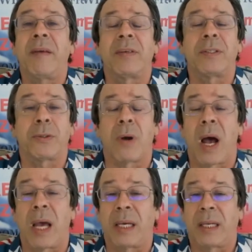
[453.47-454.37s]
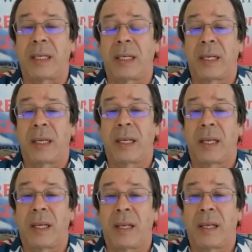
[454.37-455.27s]
even trying.
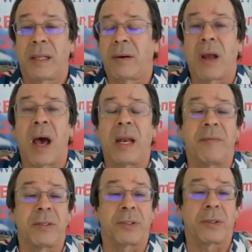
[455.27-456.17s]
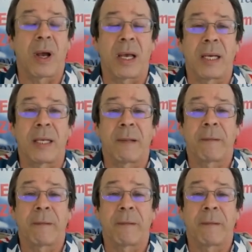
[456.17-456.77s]
They're not even trying.